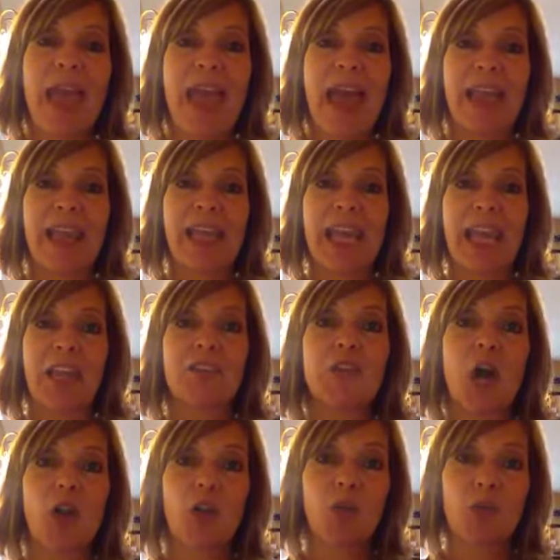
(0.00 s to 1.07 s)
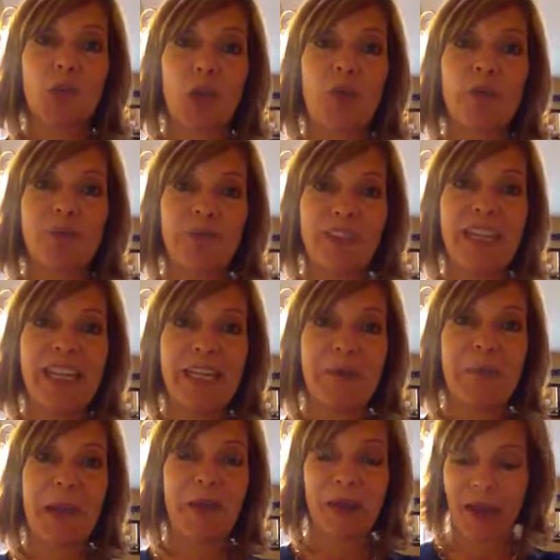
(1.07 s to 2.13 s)
And again, $1 will go to Feeding
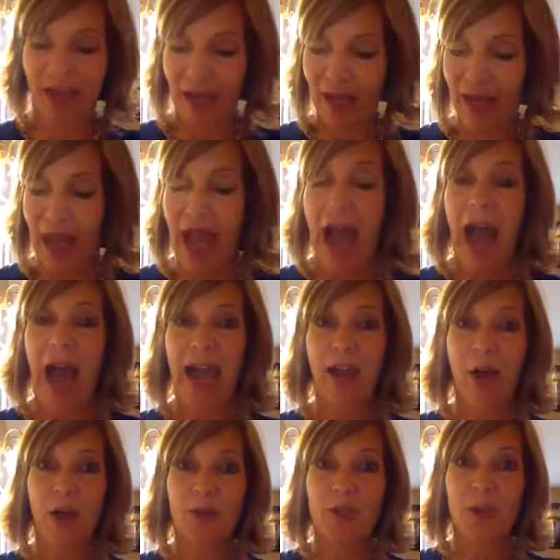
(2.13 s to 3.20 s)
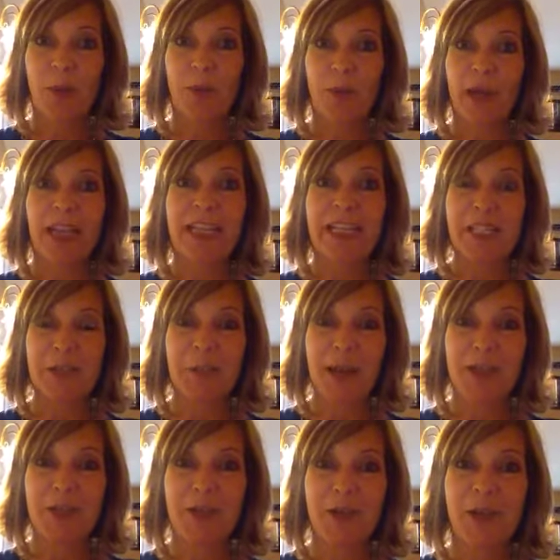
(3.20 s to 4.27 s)
America. I also am running a
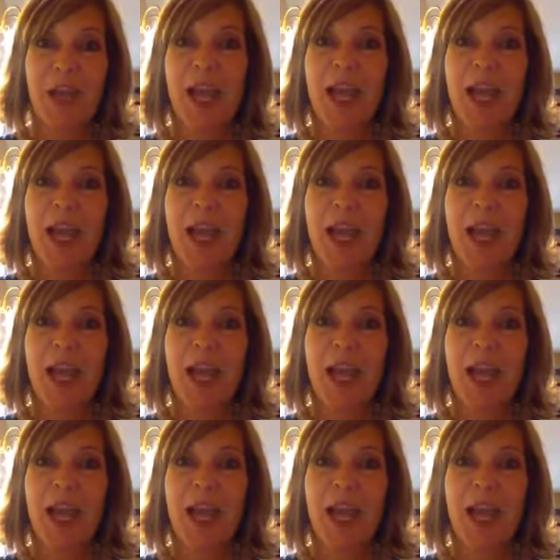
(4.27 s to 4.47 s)
special.